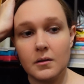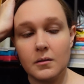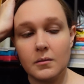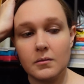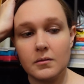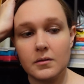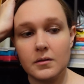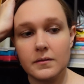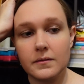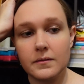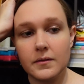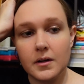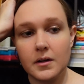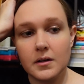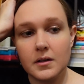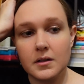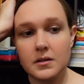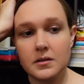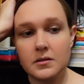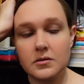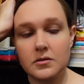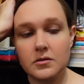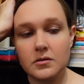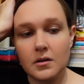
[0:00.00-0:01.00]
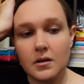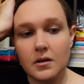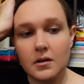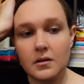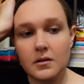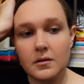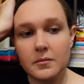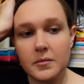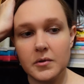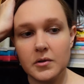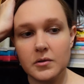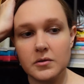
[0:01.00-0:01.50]
with very
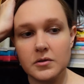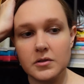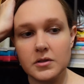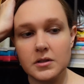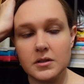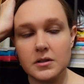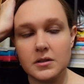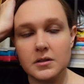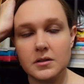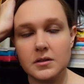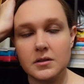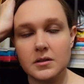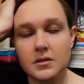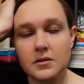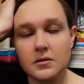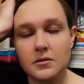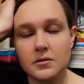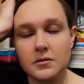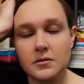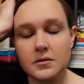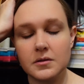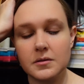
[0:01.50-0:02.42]
strong emotions, you know,